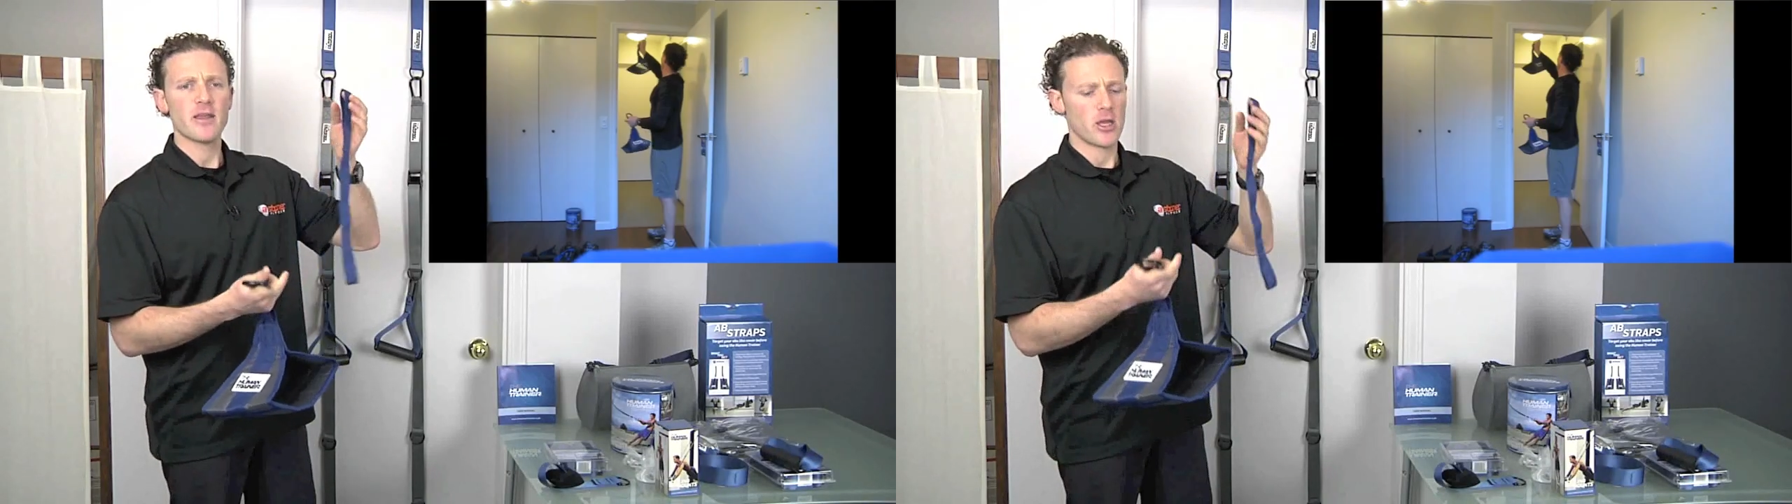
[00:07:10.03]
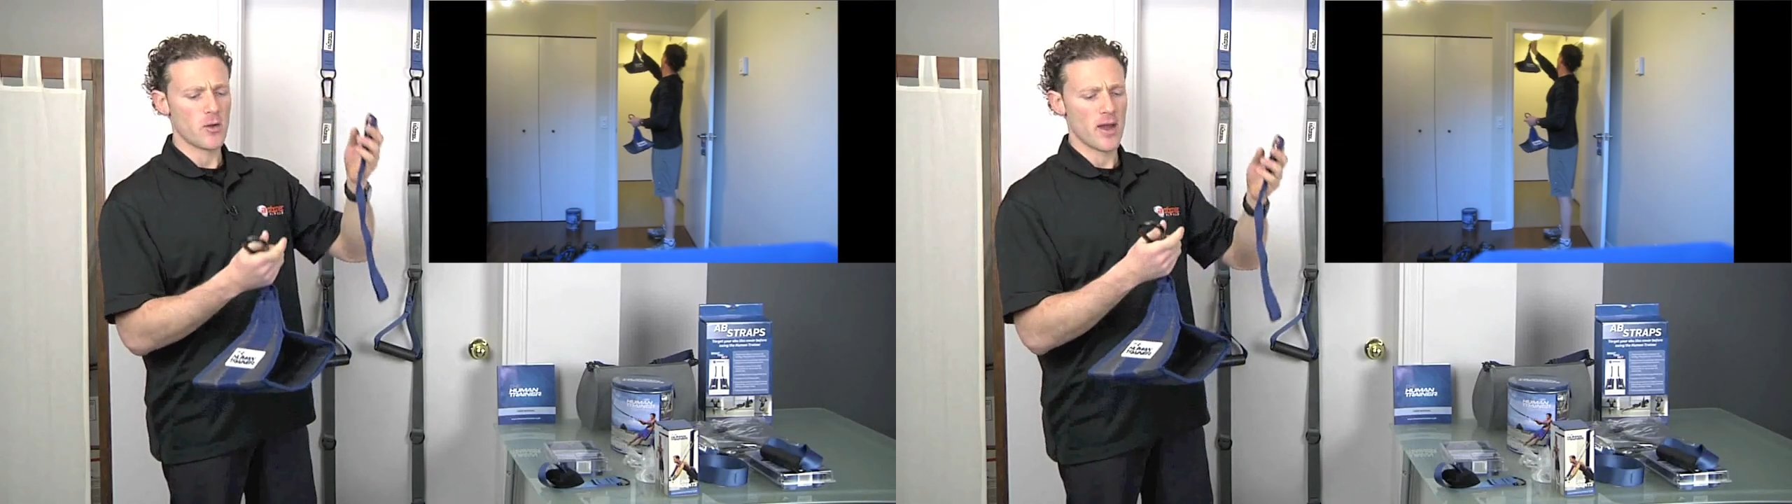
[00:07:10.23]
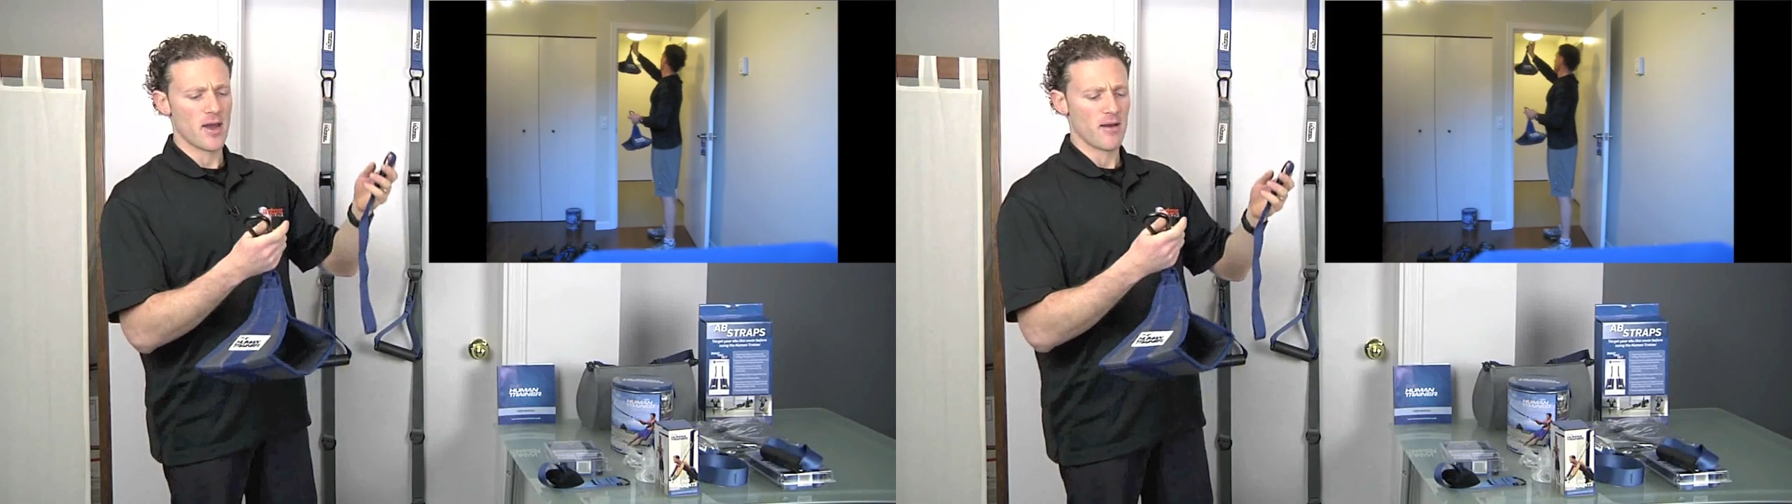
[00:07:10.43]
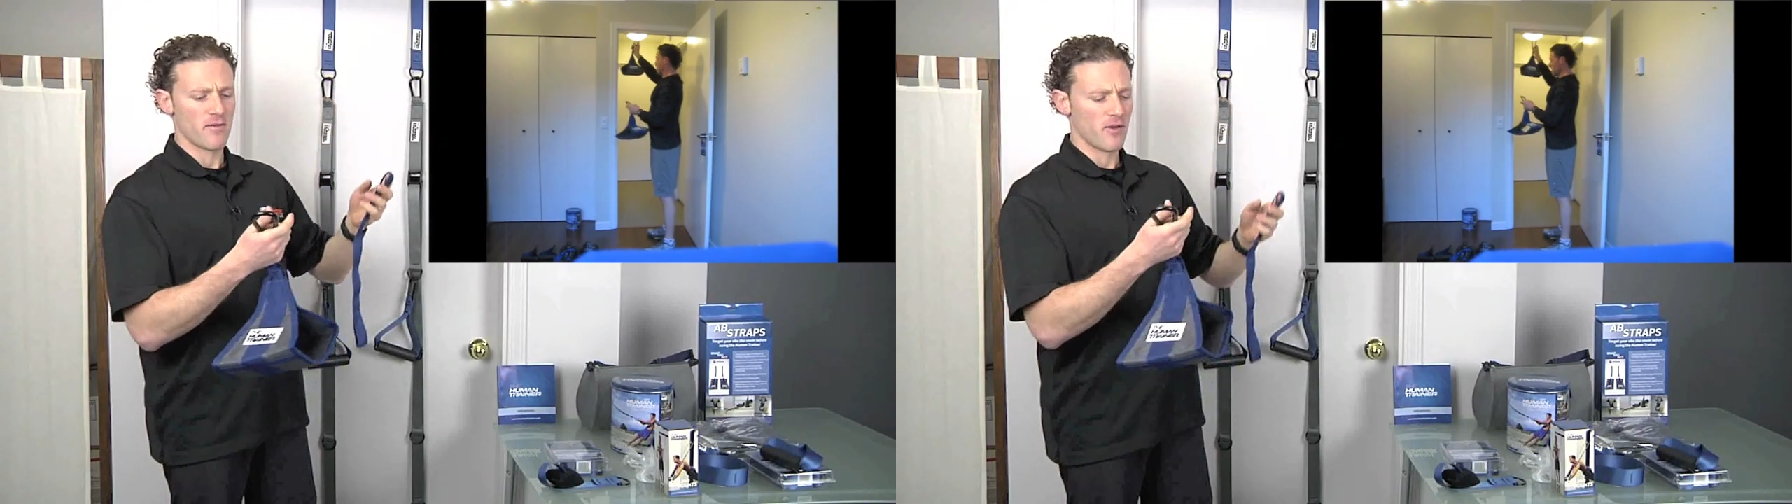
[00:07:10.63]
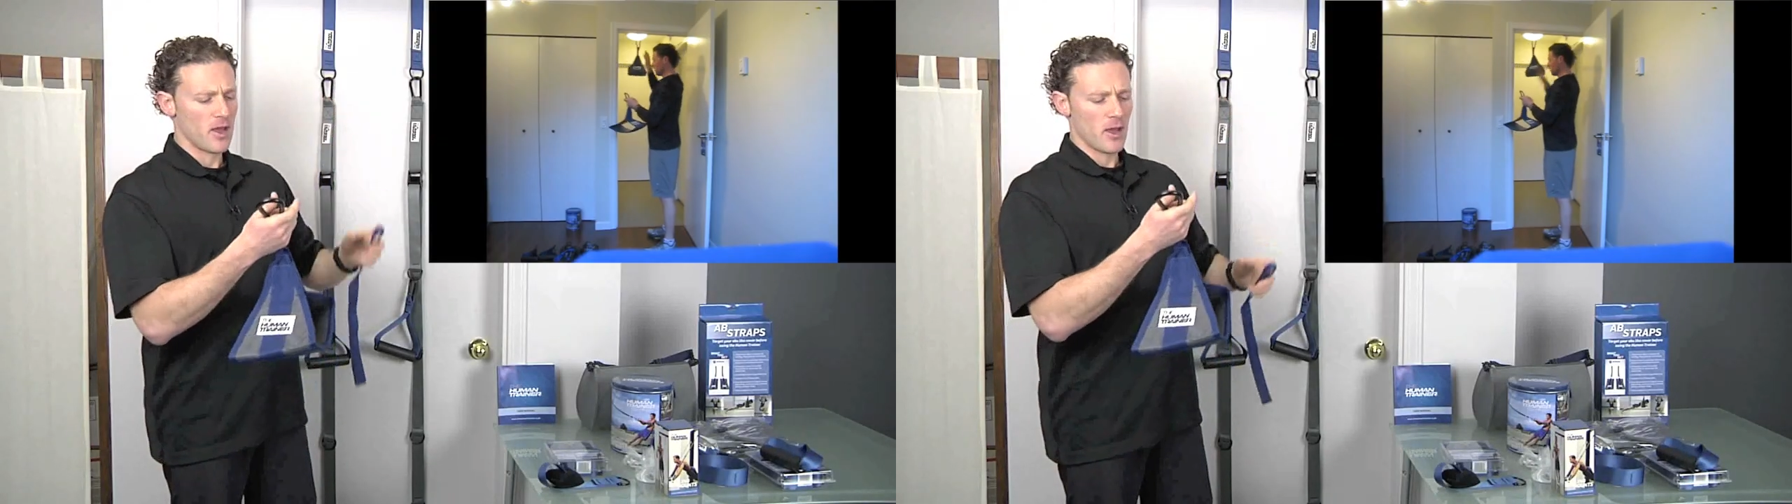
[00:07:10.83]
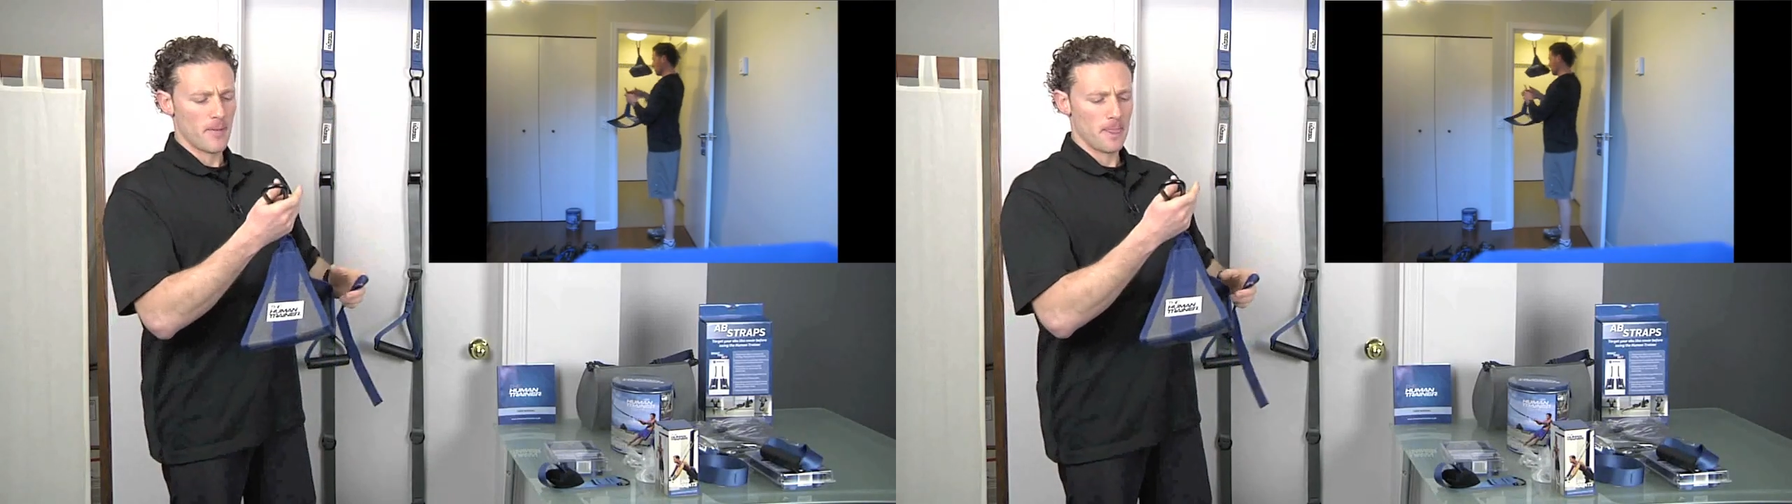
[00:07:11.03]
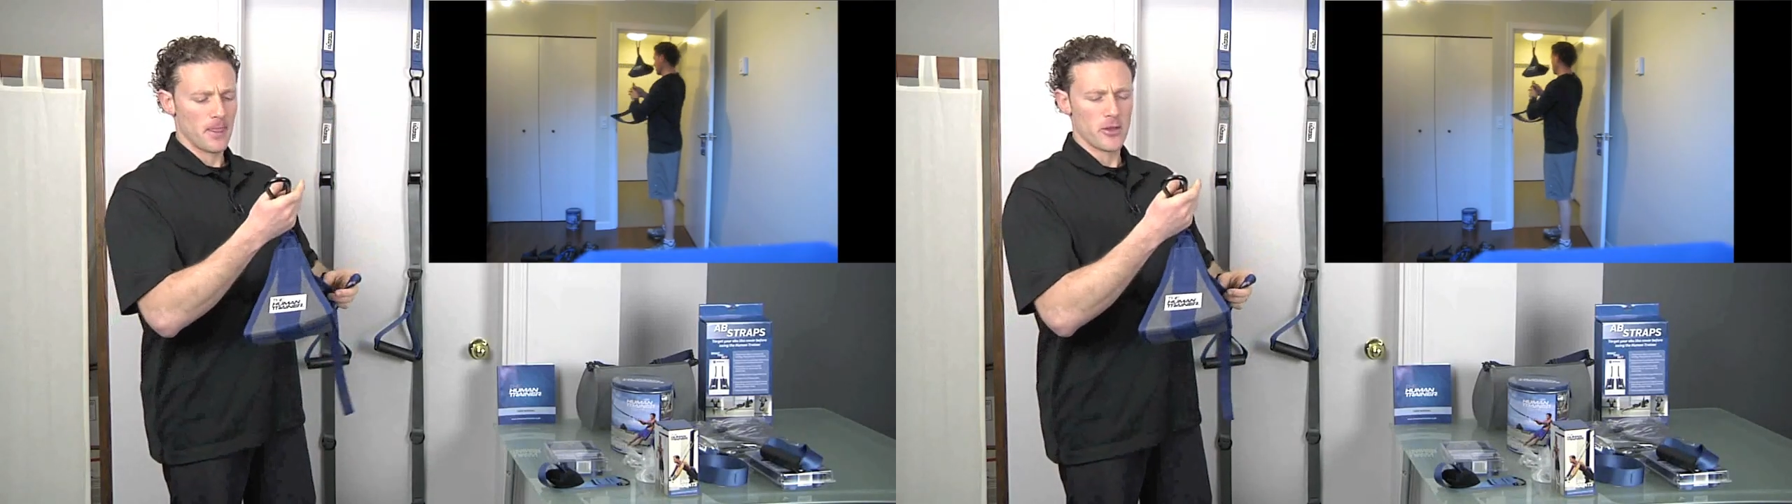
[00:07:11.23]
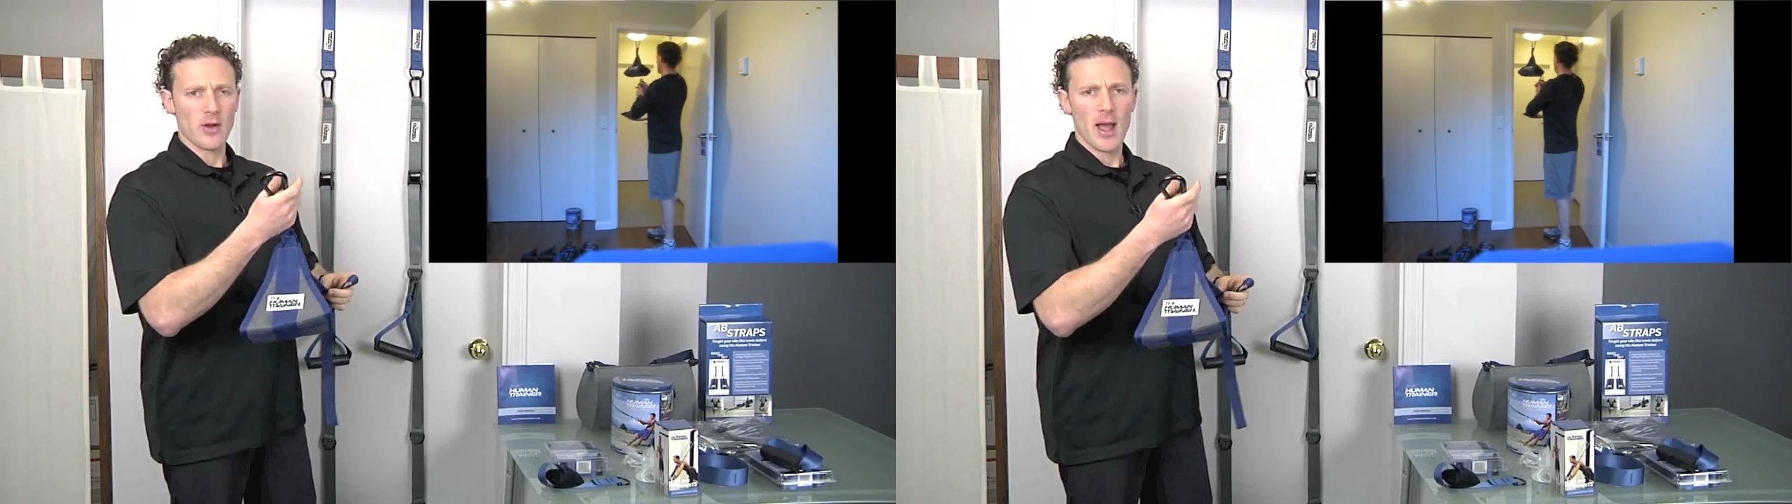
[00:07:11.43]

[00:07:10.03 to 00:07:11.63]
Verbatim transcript: that you have your